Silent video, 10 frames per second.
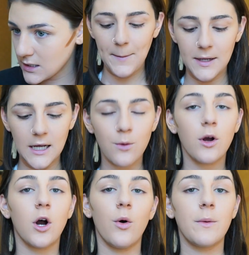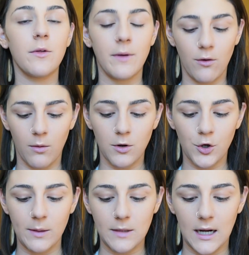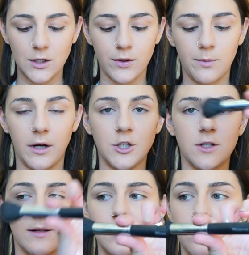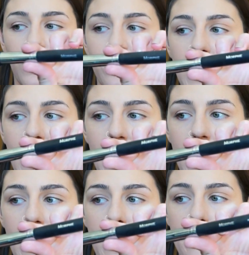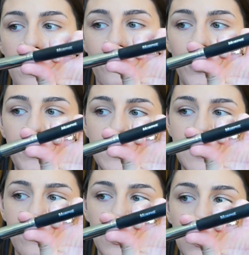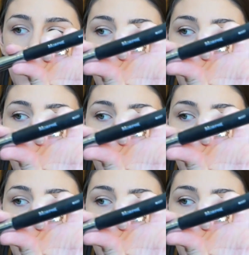I'm gonna go in with my normal cream contour brush. This is the Morphe M437.